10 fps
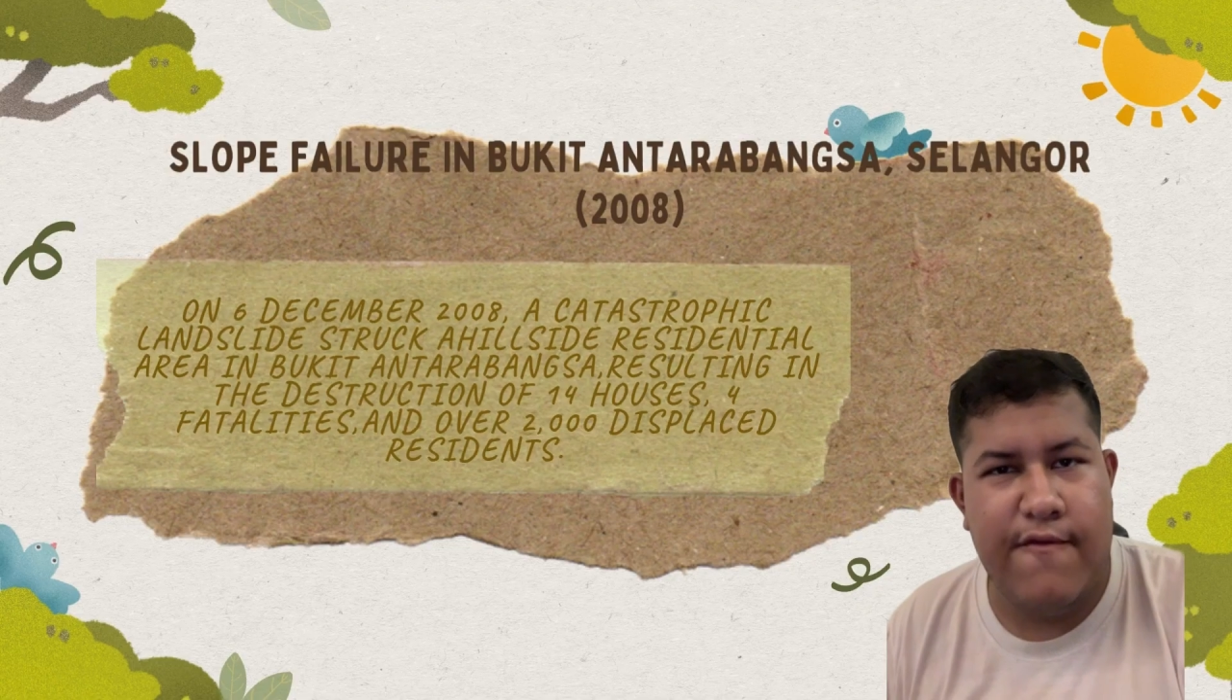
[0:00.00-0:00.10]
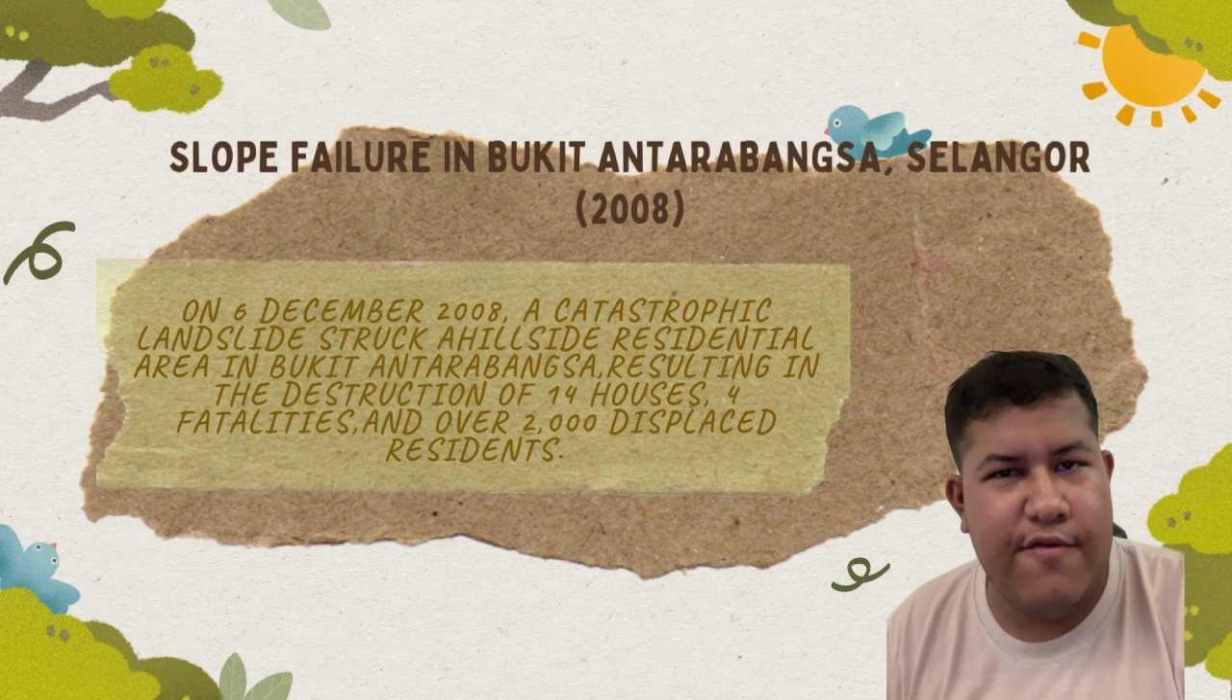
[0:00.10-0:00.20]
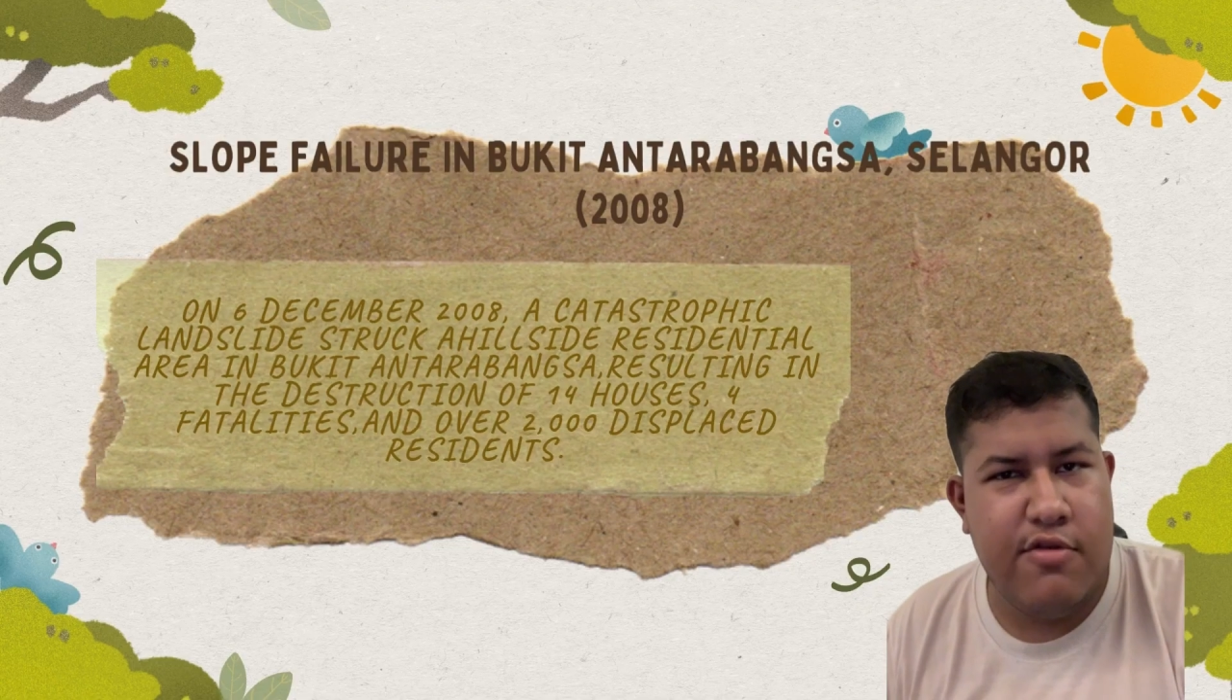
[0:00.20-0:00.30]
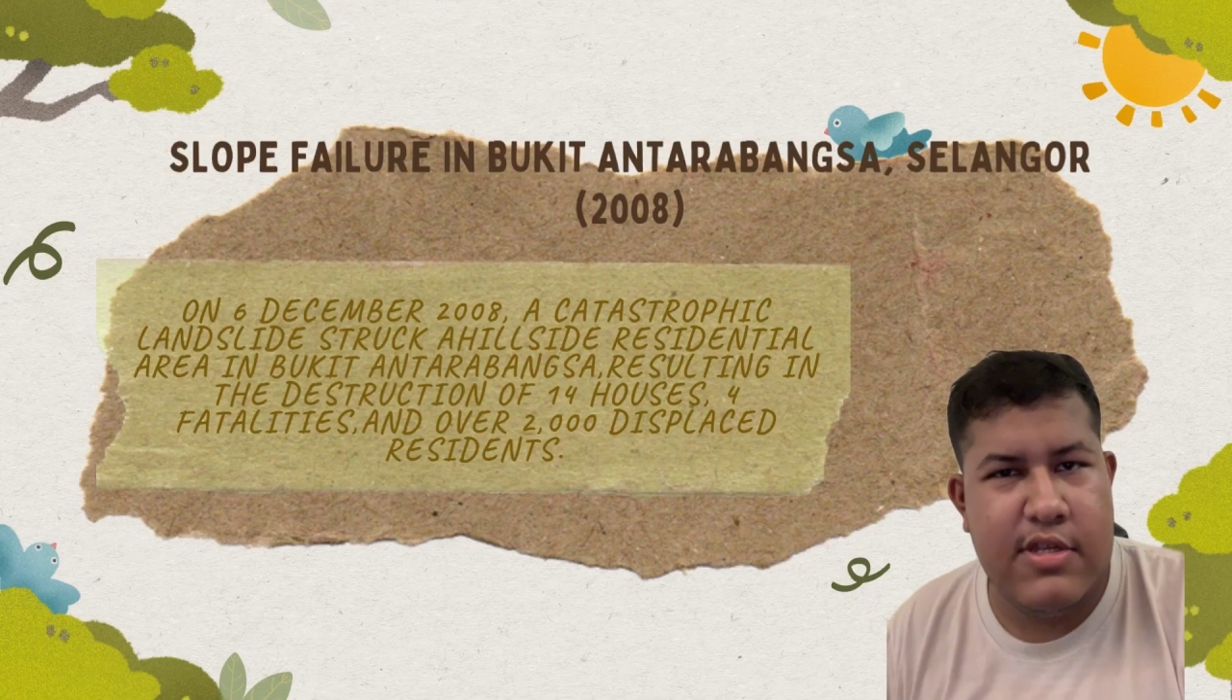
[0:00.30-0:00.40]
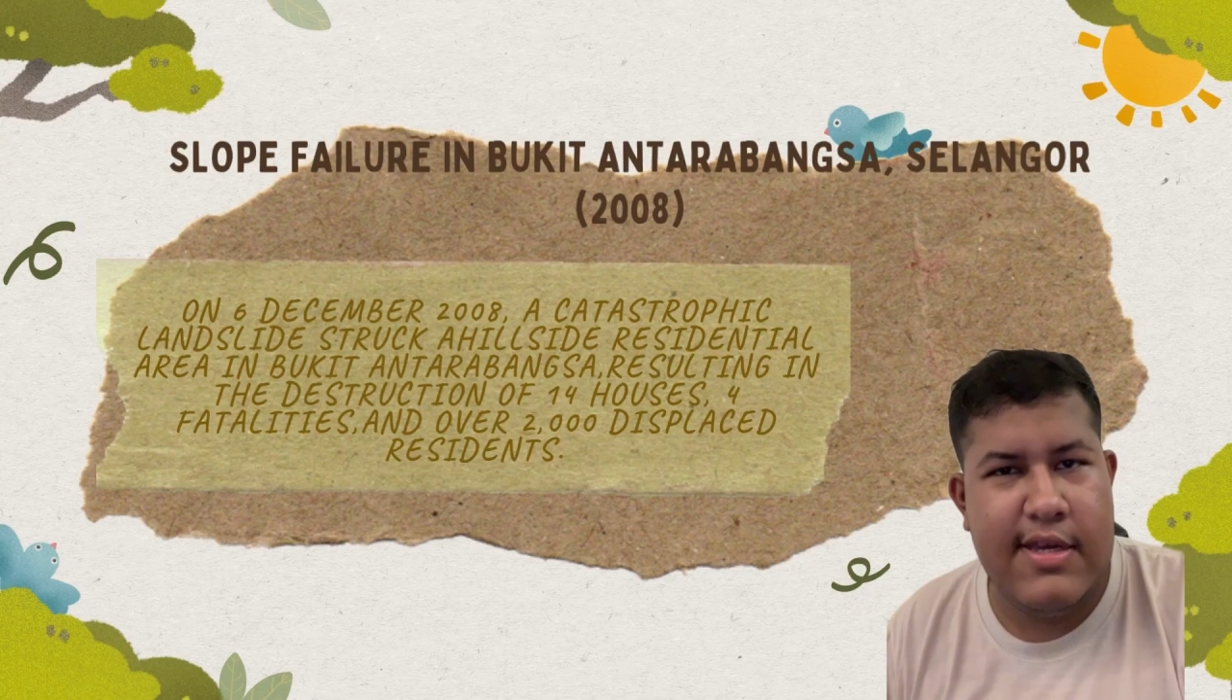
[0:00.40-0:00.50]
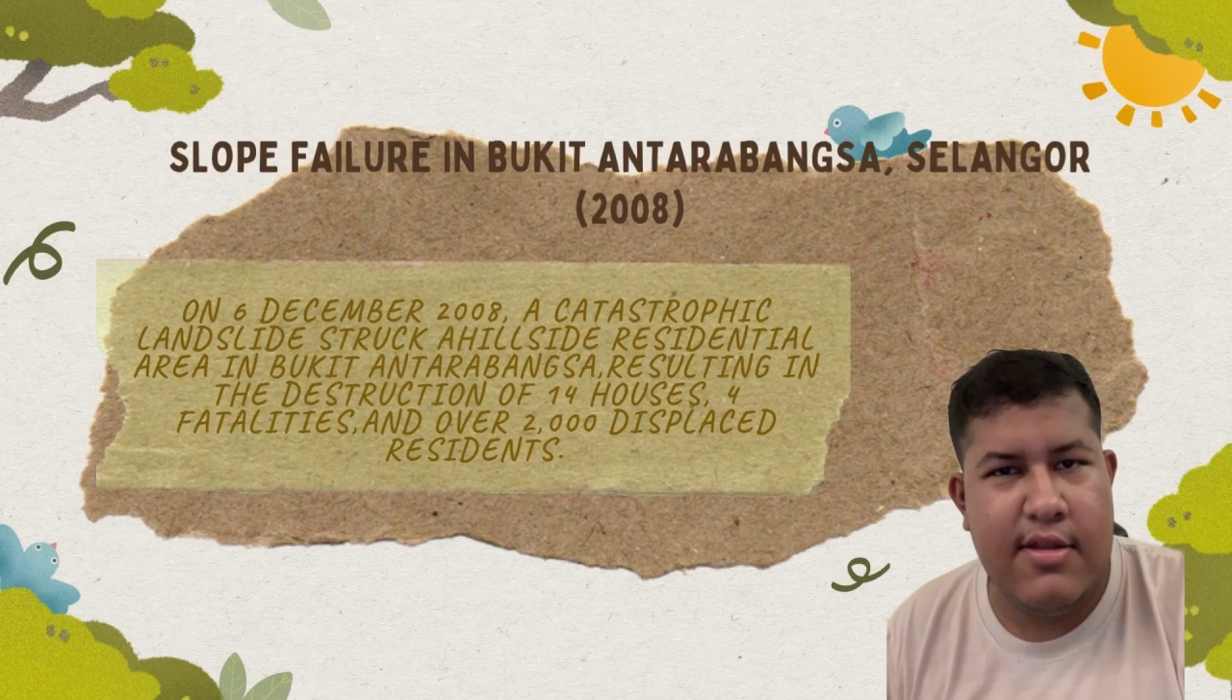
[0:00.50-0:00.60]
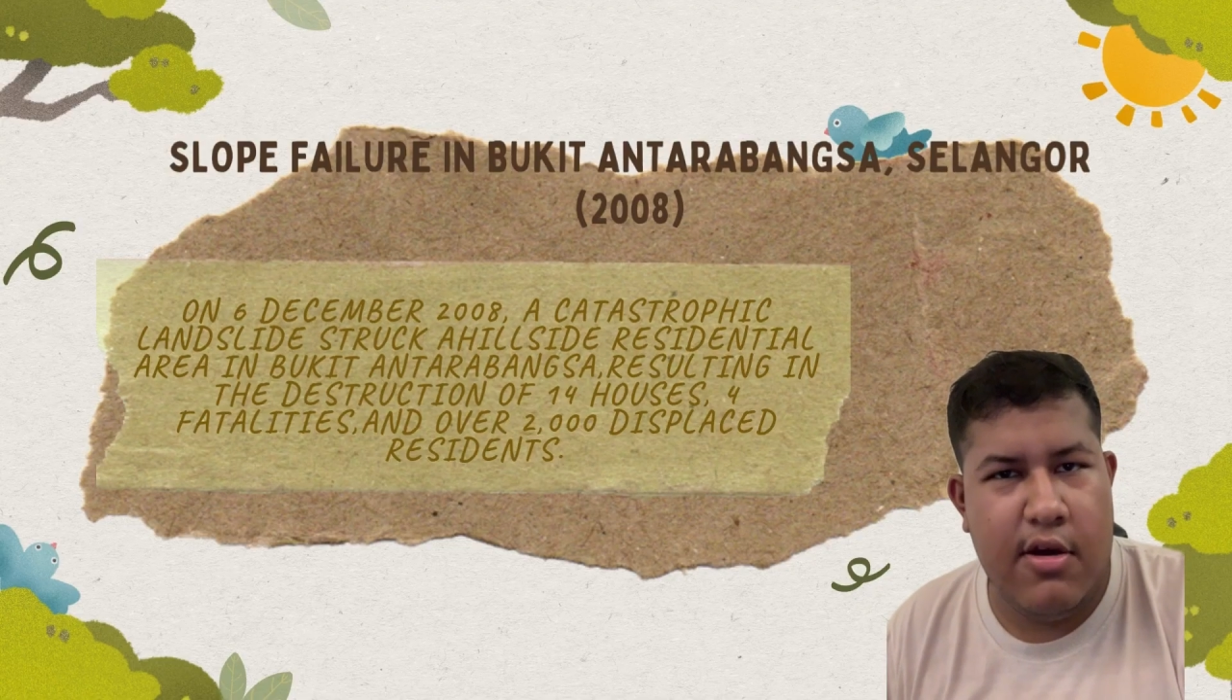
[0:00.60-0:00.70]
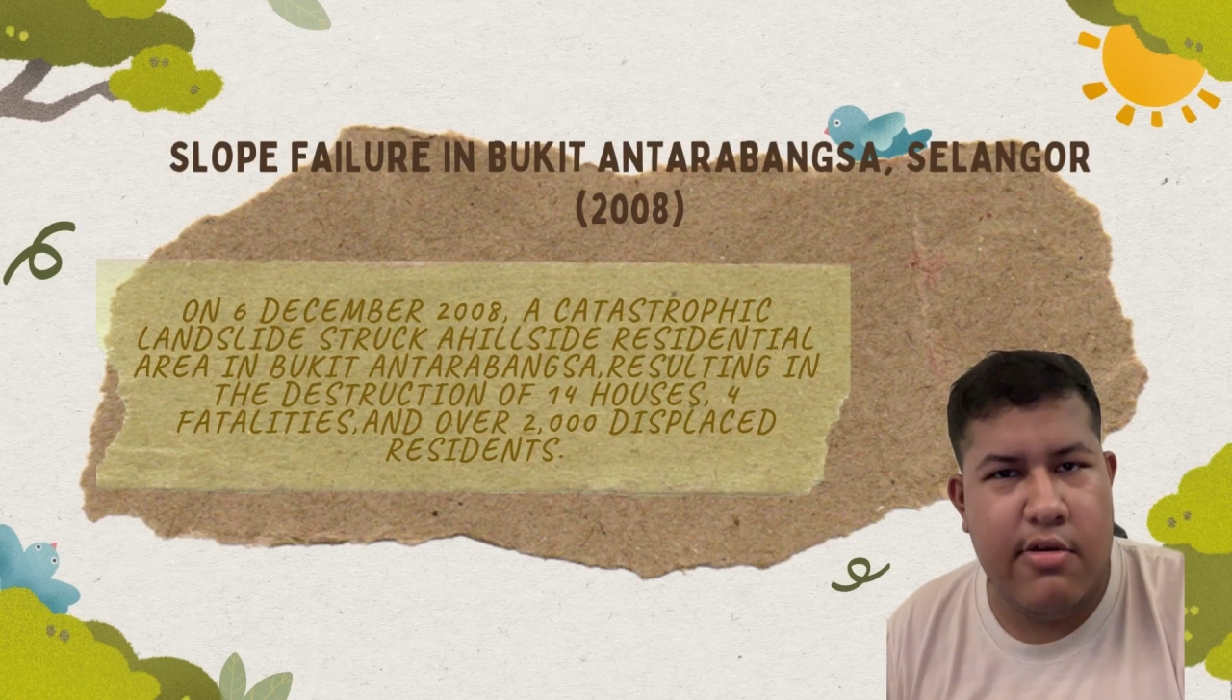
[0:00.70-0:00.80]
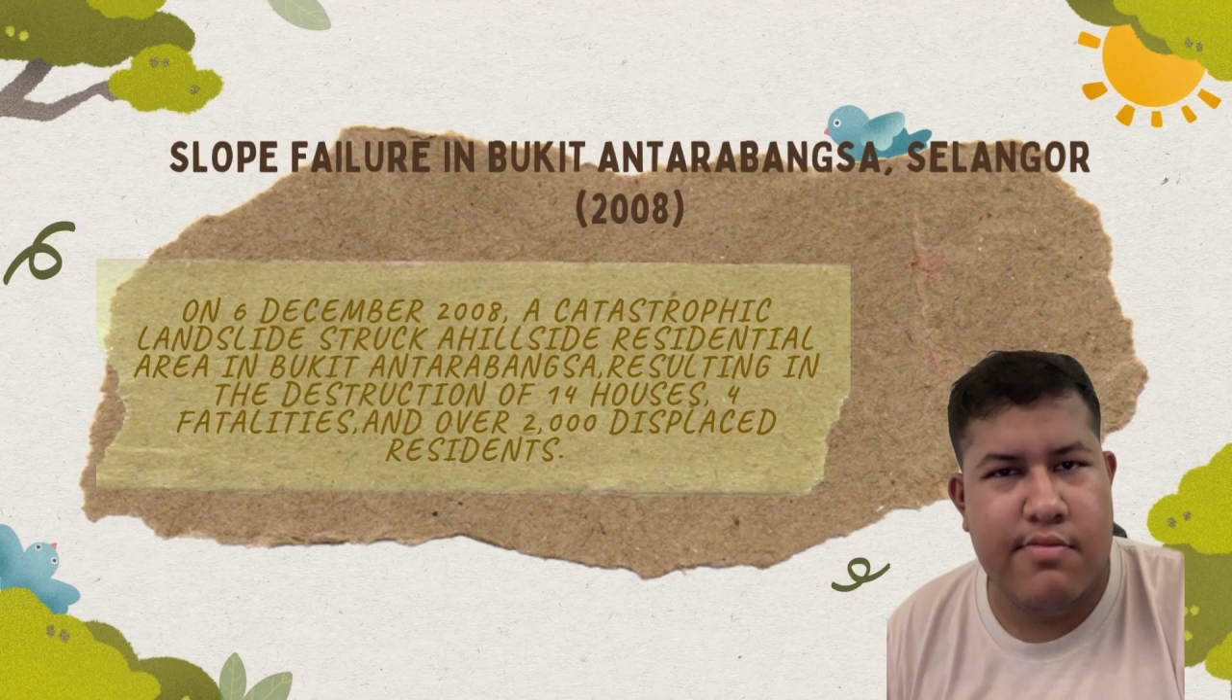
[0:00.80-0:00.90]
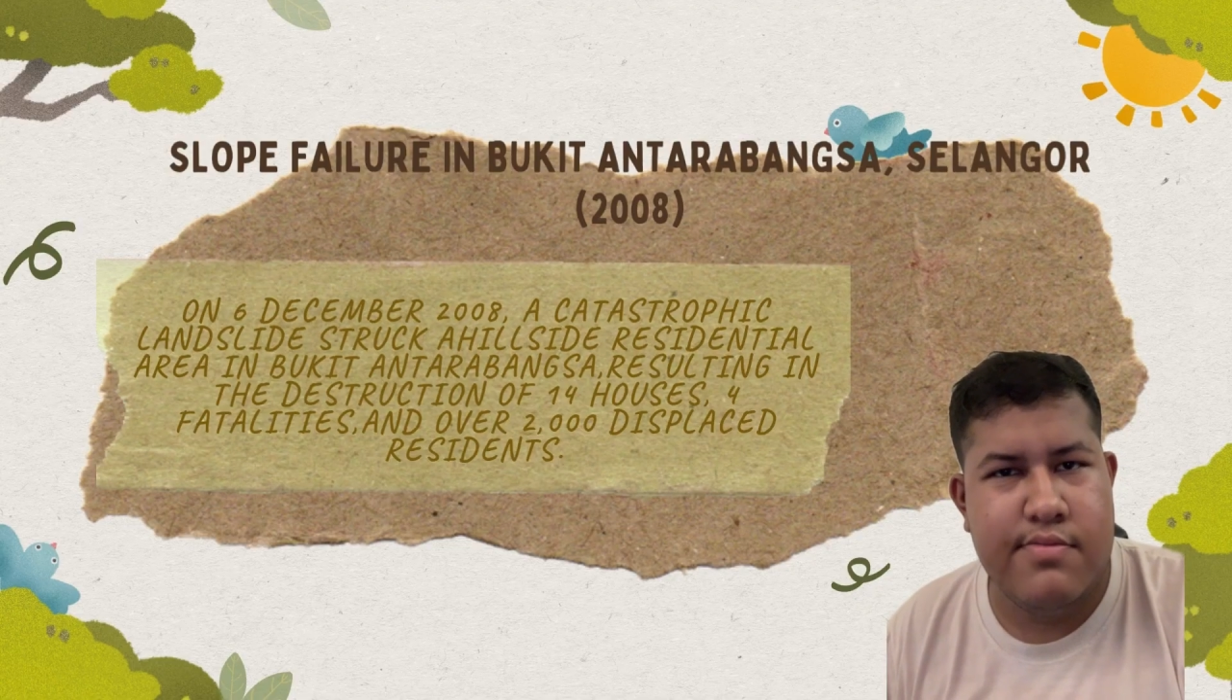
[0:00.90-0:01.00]
14
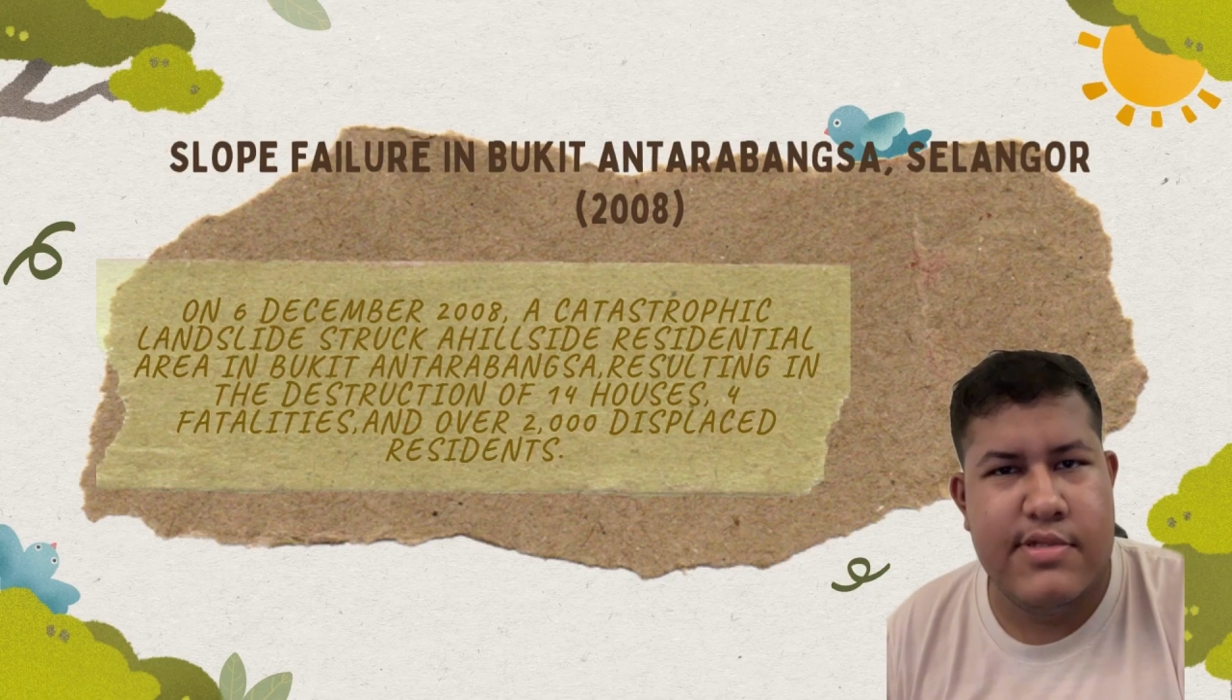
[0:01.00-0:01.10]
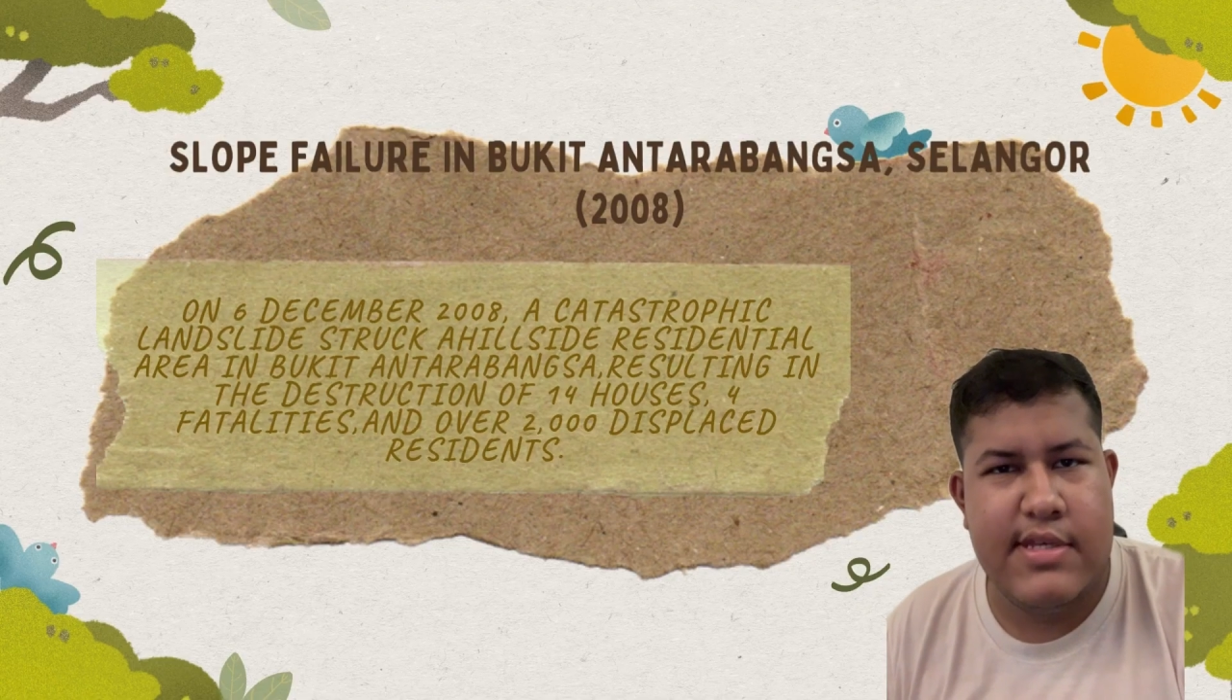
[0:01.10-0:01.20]
homes